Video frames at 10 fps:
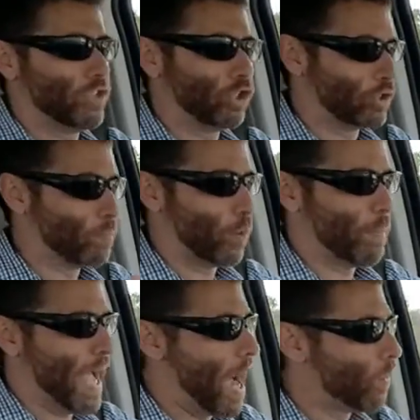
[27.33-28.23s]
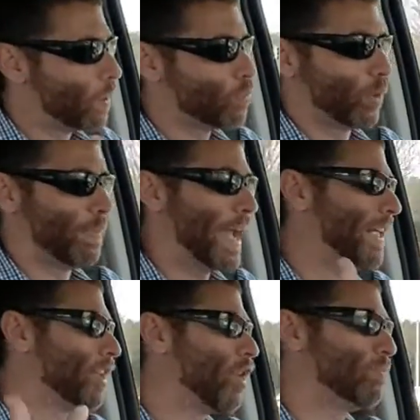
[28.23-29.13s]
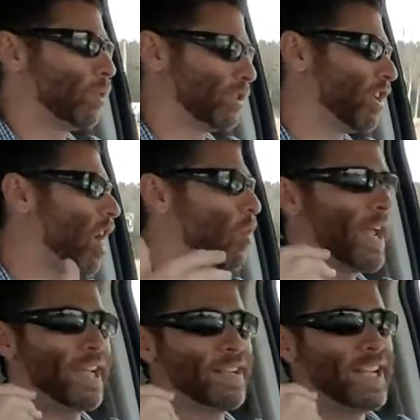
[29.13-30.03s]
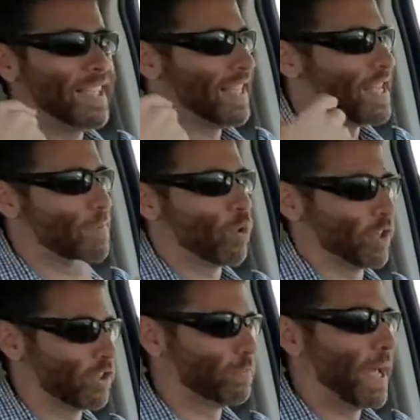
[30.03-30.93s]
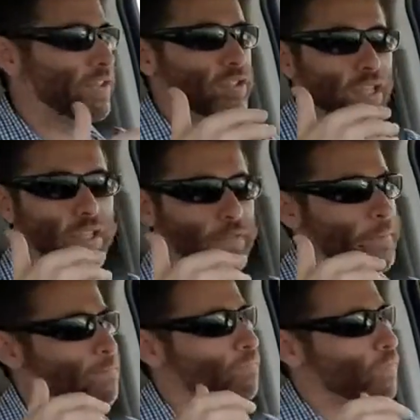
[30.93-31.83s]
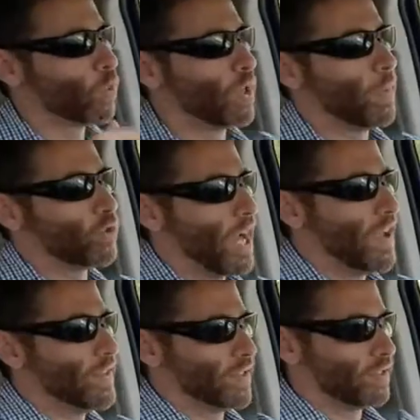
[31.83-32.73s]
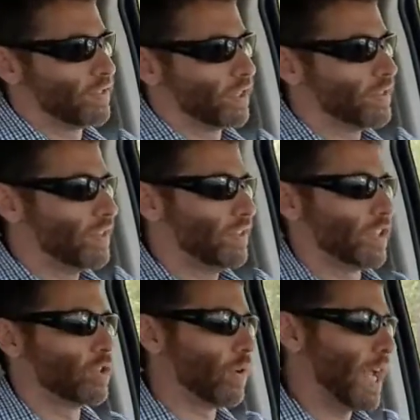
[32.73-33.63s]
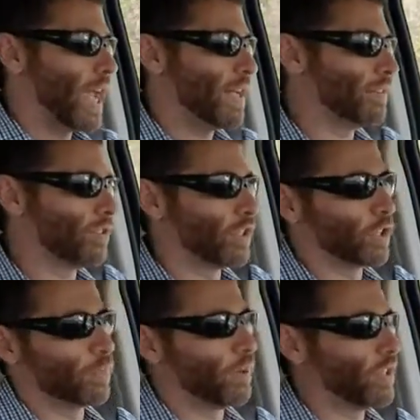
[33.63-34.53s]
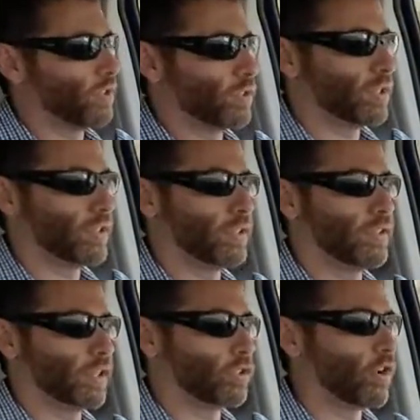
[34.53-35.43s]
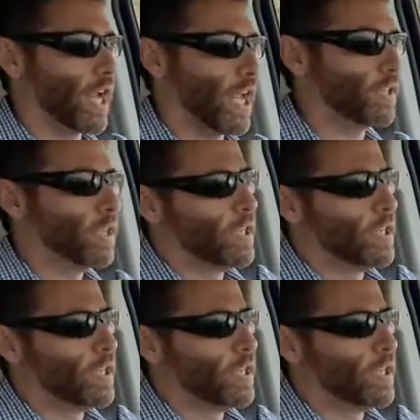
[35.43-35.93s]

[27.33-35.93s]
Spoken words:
It's just more power, more payload, more towing. They get more expensive. The one I'm driving is 66 grand, has a sticker price of 66 grand.